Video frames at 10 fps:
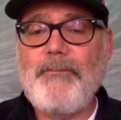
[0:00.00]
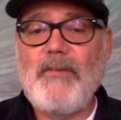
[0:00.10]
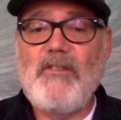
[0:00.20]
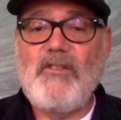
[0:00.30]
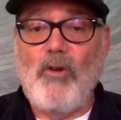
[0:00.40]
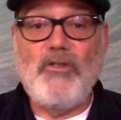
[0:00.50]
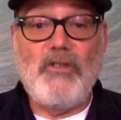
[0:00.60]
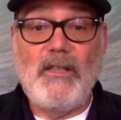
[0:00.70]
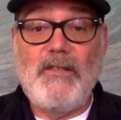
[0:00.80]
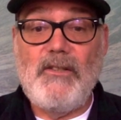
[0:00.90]

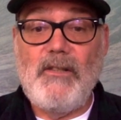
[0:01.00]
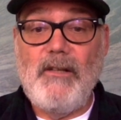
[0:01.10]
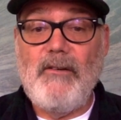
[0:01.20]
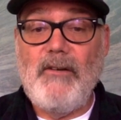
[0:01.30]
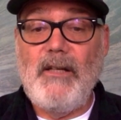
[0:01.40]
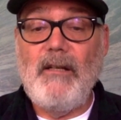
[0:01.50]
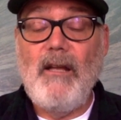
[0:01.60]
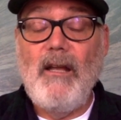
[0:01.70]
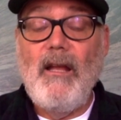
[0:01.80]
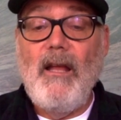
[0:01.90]
social engineering
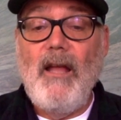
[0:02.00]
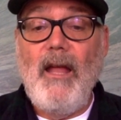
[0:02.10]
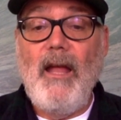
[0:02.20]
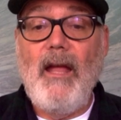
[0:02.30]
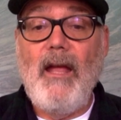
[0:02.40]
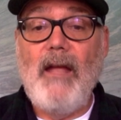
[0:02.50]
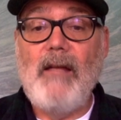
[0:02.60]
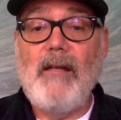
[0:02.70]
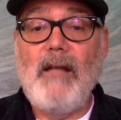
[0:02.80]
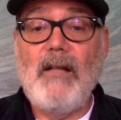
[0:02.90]

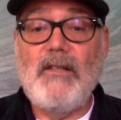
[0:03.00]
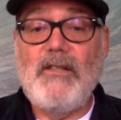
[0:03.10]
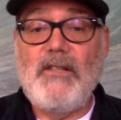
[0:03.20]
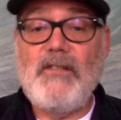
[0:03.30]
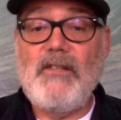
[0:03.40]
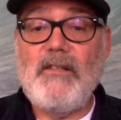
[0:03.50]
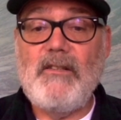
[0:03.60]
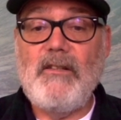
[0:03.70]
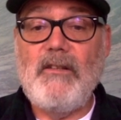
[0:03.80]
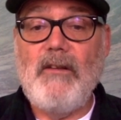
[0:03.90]
and logistics
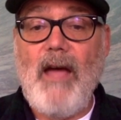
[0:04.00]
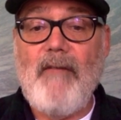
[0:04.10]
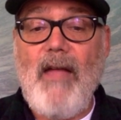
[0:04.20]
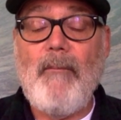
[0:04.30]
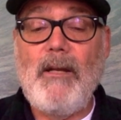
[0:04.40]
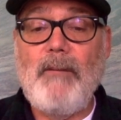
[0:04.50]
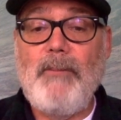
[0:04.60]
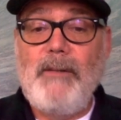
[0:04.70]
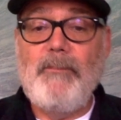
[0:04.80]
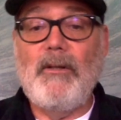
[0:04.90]
to have that many
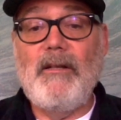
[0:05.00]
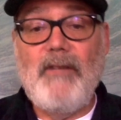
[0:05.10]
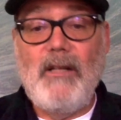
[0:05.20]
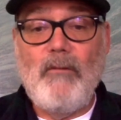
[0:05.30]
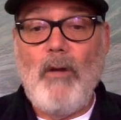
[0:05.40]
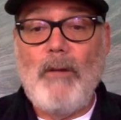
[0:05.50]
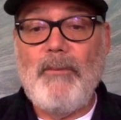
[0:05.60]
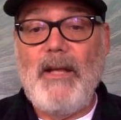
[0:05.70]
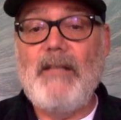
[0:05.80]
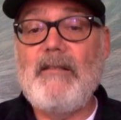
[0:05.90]
people living in one
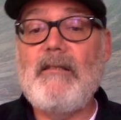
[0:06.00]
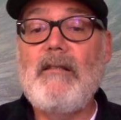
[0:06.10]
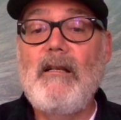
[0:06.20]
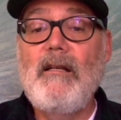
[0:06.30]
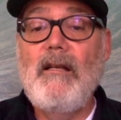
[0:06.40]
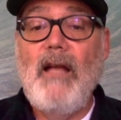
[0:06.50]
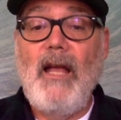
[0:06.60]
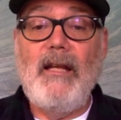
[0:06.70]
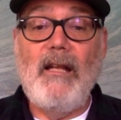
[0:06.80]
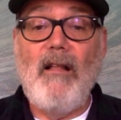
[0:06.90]
place
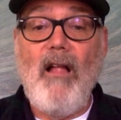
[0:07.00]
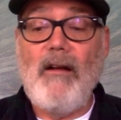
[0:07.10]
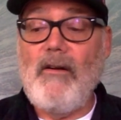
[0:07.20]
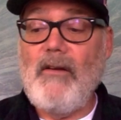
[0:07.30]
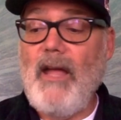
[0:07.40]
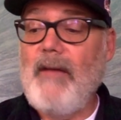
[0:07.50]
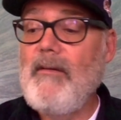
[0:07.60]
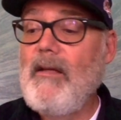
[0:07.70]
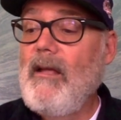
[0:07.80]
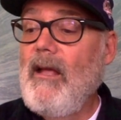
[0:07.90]
and getting along okay.
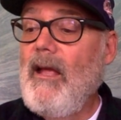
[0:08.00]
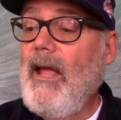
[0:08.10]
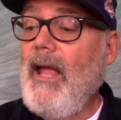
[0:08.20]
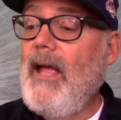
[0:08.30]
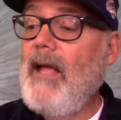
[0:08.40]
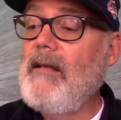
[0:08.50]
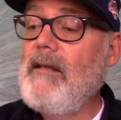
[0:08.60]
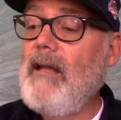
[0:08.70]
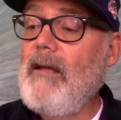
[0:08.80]
And